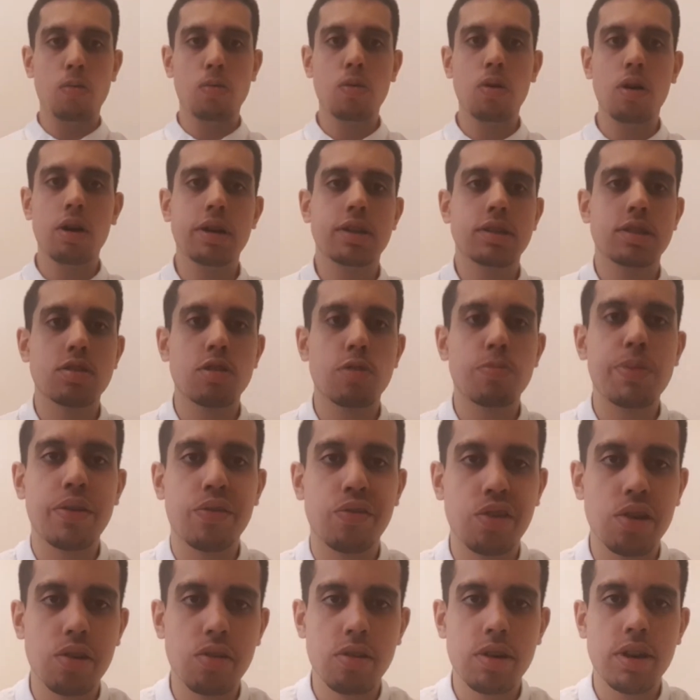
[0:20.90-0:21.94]
What is up
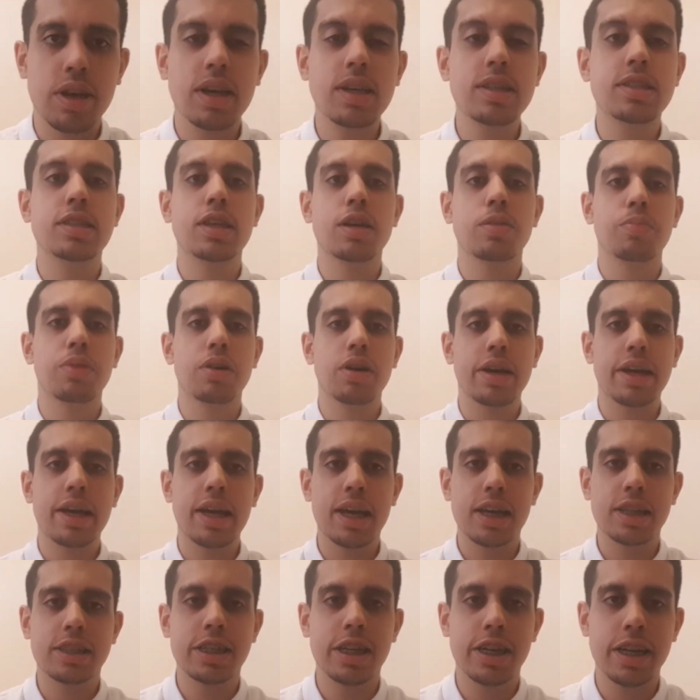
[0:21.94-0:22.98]
everyone, it's your boy
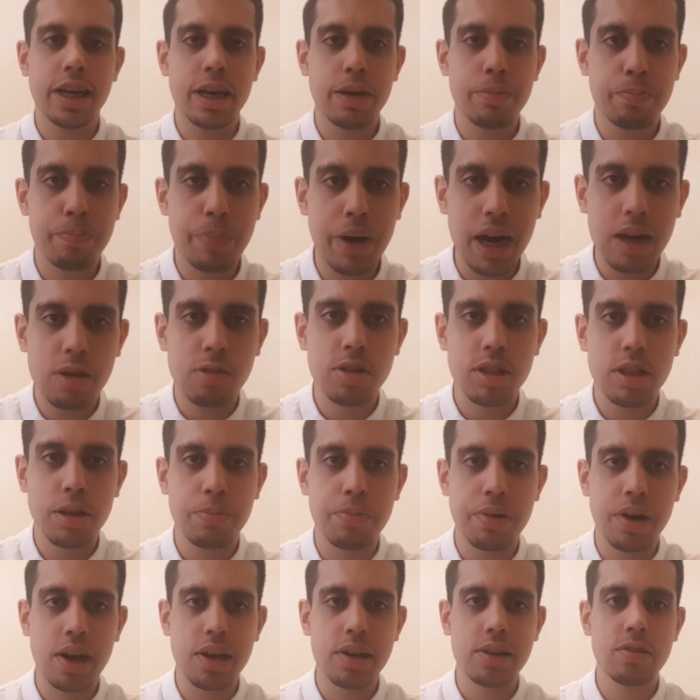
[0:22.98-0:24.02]
HNA back with a
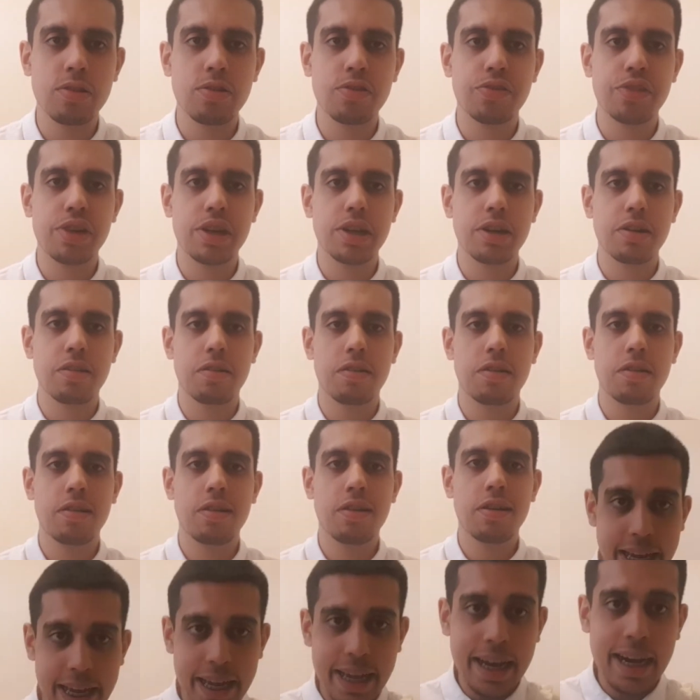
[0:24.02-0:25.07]
brand new video.
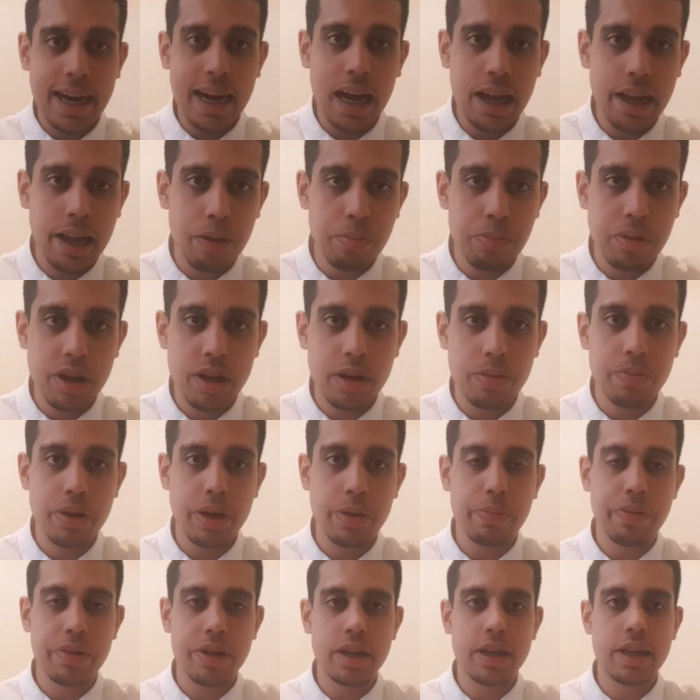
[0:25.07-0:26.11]
Today I am going to be
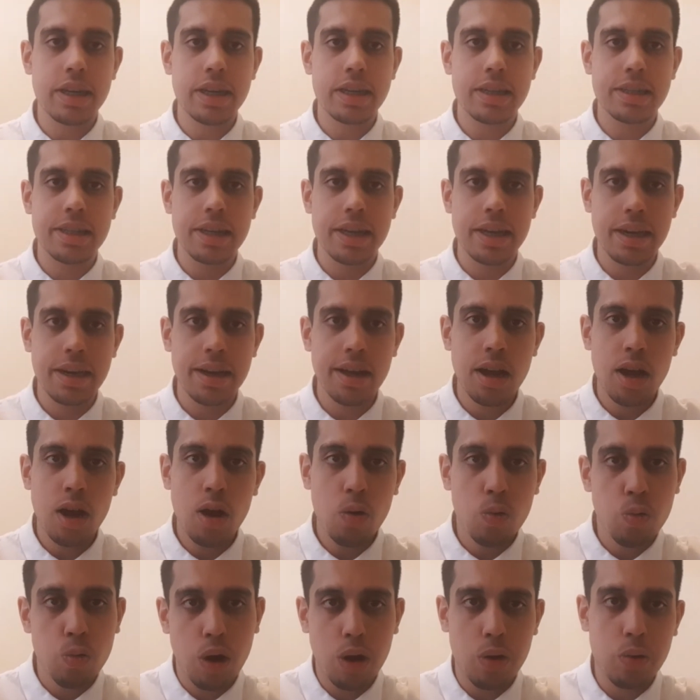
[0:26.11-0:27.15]
predicting
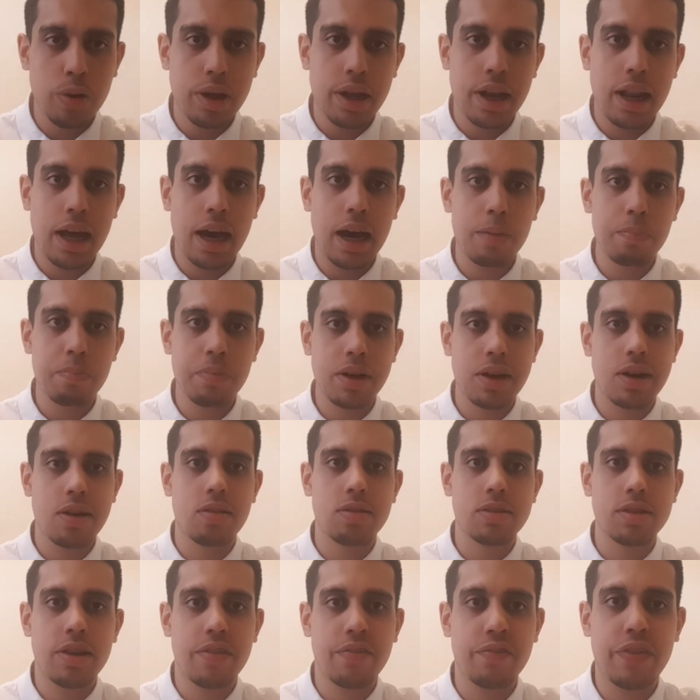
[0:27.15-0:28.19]
what will happen
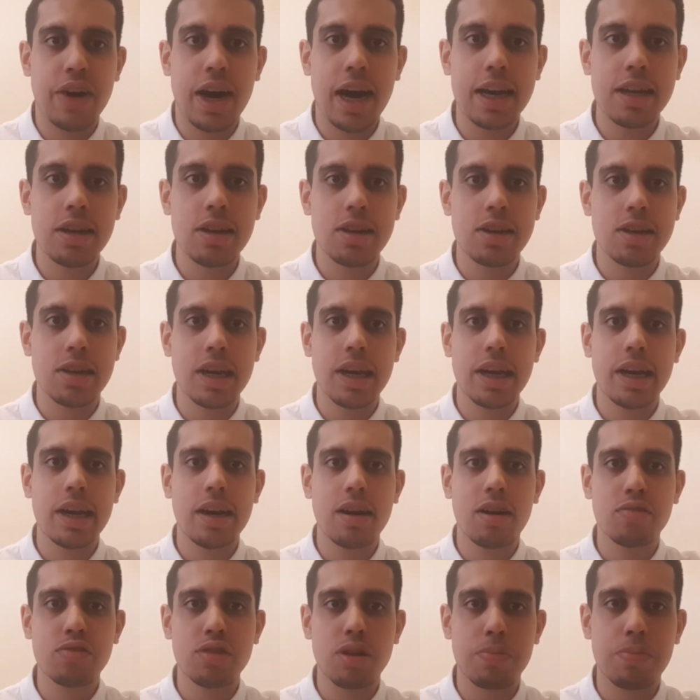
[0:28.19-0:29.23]
on the final day
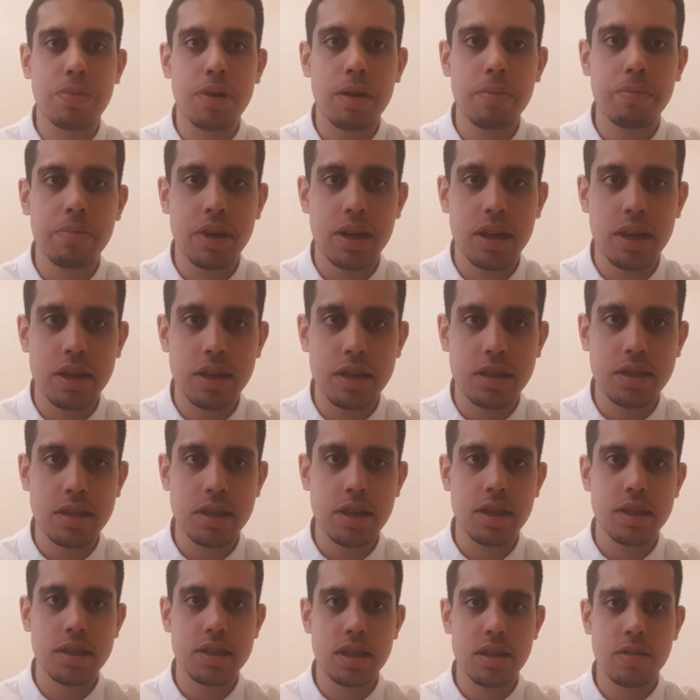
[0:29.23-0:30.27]
of the Premier League
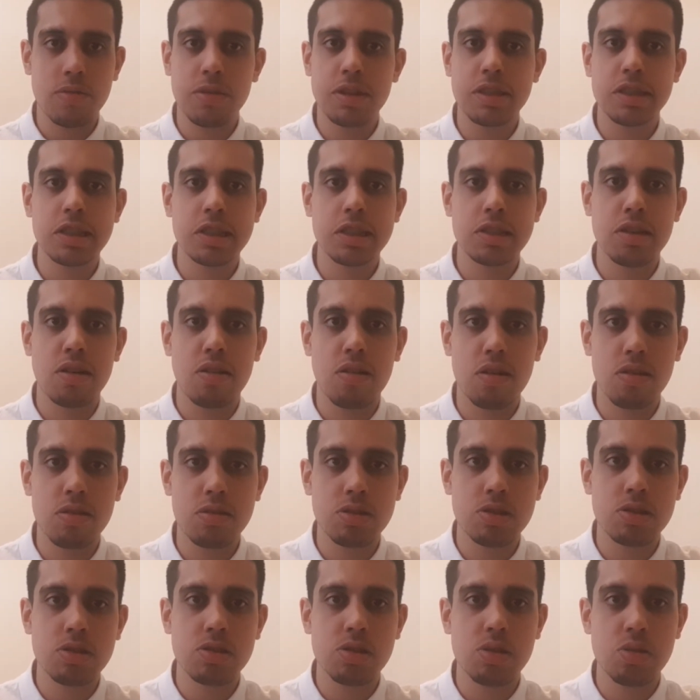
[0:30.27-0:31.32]
season which is on
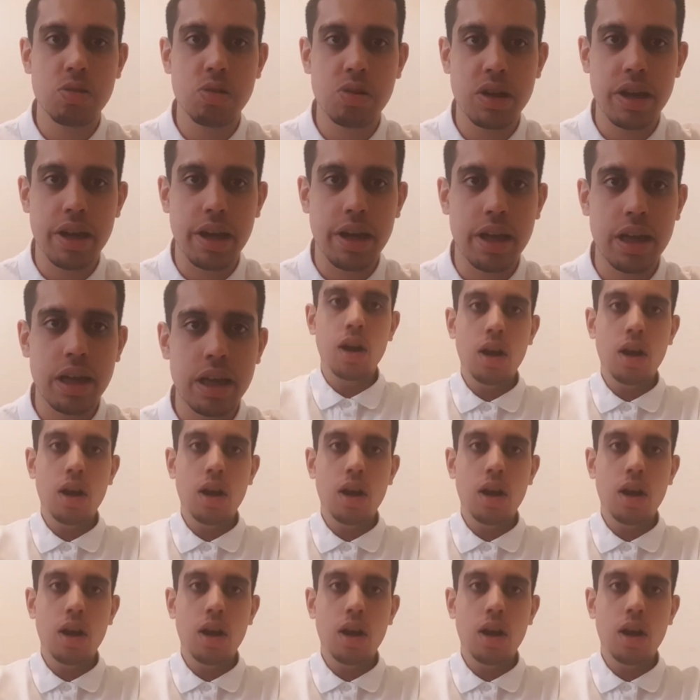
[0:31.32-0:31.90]
Sunday.